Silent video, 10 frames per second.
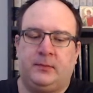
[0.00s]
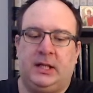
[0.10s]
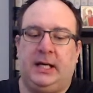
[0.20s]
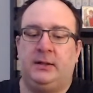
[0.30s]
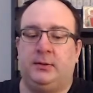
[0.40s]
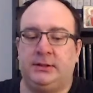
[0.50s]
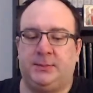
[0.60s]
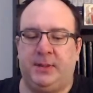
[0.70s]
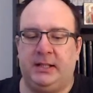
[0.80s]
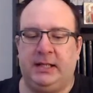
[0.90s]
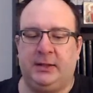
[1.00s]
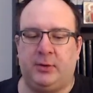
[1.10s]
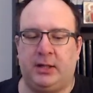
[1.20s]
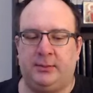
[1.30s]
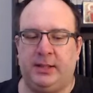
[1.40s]
yeah, no, it's been
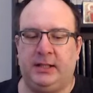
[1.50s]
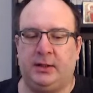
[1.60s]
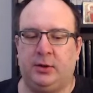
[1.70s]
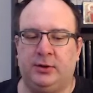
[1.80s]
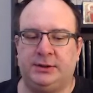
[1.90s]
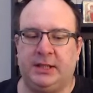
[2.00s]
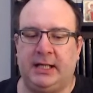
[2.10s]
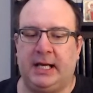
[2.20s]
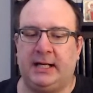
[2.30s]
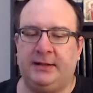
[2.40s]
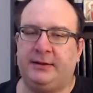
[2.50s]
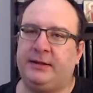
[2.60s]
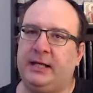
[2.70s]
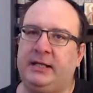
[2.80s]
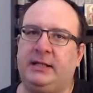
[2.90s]
incredibly encouraging, and I
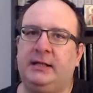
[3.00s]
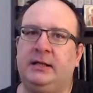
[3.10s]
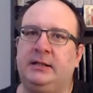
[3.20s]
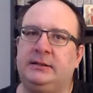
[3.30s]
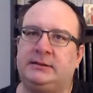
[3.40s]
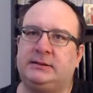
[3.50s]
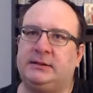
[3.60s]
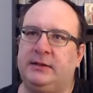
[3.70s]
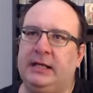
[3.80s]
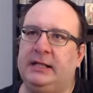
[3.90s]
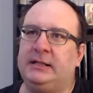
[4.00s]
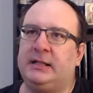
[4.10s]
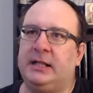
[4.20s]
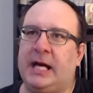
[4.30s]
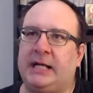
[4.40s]
think in
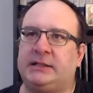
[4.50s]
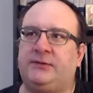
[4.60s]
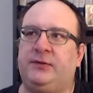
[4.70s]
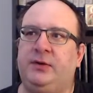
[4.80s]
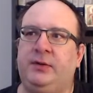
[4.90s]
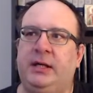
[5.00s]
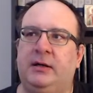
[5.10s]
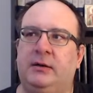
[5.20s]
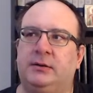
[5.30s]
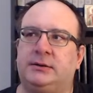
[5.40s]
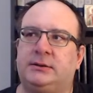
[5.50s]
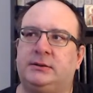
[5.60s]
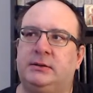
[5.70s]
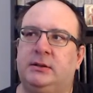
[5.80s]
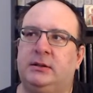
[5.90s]
the last few
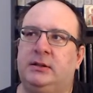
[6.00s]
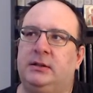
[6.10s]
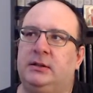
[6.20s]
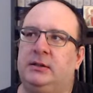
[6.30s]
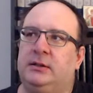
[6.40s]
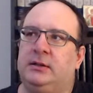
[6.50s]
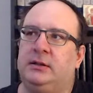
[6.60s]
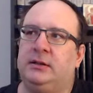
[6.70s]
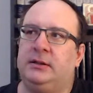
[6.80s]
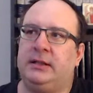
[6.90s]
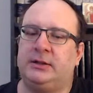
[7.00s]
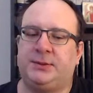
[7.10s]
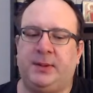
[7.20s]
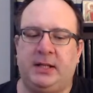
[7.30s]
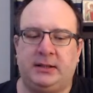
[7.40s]
years,
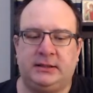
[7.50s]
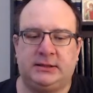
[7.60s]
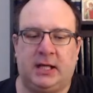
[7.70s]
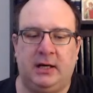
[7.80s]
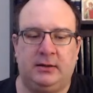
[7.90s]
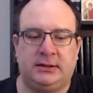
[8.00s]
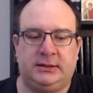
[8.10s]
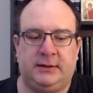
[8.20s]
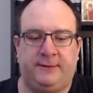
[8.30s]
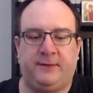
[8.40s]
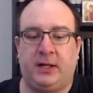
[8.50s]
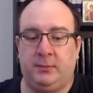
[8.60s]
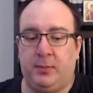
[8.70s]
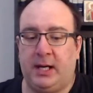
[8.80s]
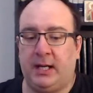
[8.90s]
there's been a desire to
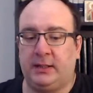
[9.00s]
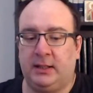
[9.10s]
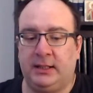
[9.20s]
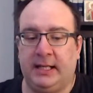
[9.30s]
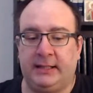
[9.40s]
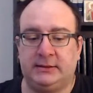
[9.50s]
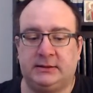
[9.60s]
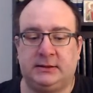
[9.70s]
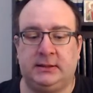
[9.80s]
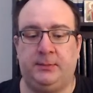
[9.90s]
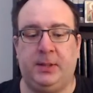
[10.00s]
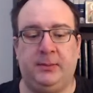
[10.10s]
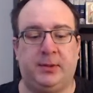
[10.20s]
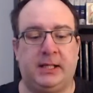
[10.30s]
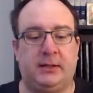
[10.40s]
fight back against the
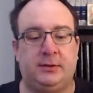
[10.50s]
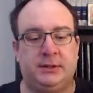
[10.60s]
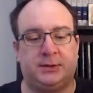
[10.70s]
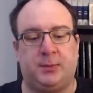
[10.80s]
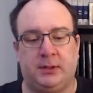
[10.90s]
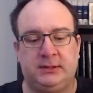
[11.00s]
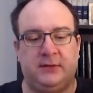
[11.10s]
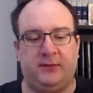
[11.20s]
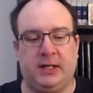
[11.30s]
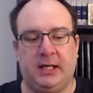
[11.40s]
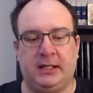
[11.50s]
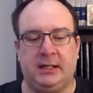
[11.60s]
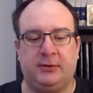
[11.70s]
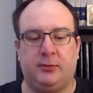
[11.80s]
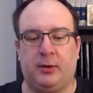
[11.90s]
people that are just
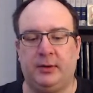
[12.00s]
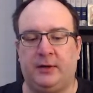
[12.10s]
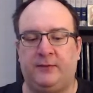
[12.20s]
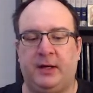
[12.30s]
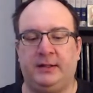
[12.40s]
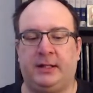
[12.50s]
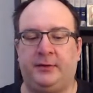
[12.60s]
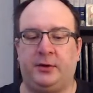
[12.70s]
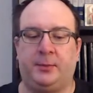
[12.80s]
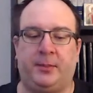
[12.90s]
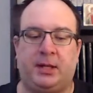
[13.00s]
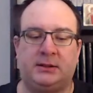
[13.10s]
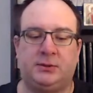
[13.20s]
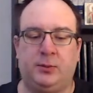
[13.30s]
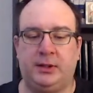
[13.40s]
pontificating, throwing our faith under the
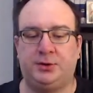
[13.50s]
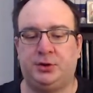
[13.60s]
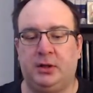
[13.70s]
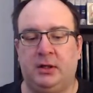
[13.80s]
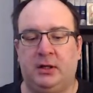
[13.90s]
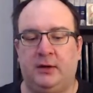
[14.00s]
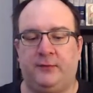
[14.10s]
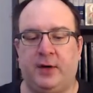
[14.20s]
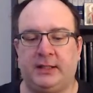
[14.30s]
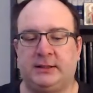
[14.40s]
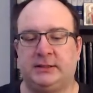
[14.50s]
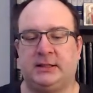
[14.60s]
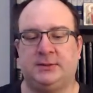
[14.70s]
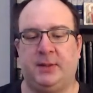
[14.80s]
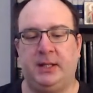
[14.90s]
bus, which Francis
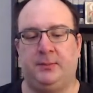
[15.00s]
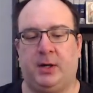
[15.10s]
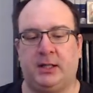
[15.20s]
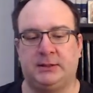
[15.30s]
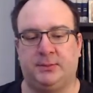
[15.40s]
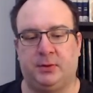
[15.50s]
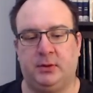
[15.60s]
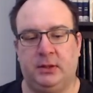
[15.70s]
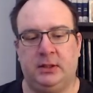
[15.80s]
has made possible.